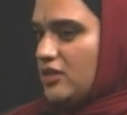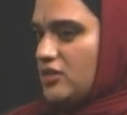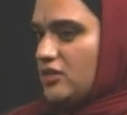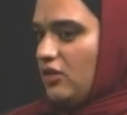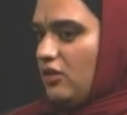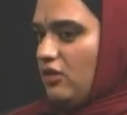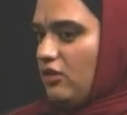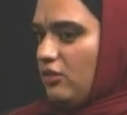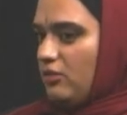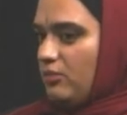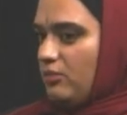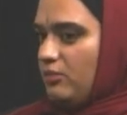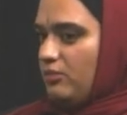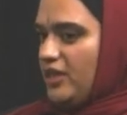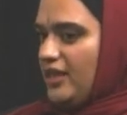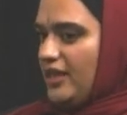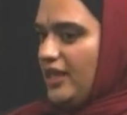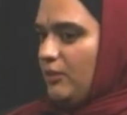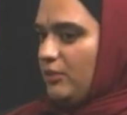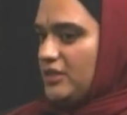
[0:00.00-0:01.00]
So,
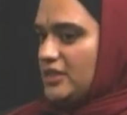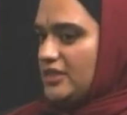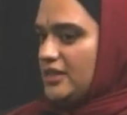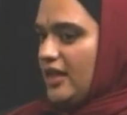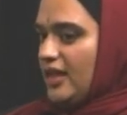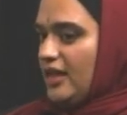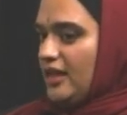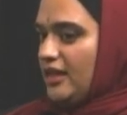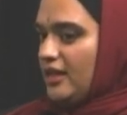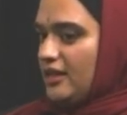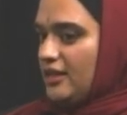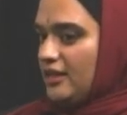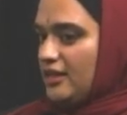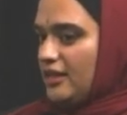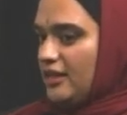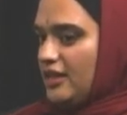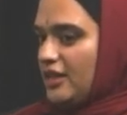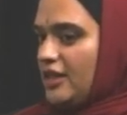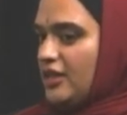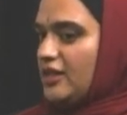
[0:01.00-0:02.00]
being able to say,
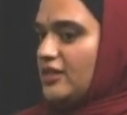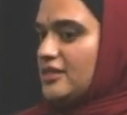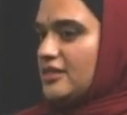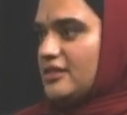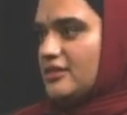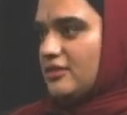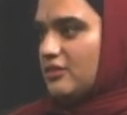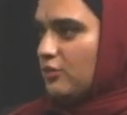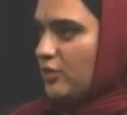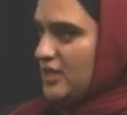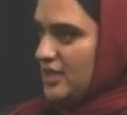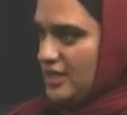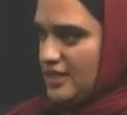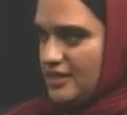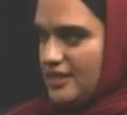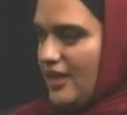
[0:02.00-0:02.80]
here's what is it,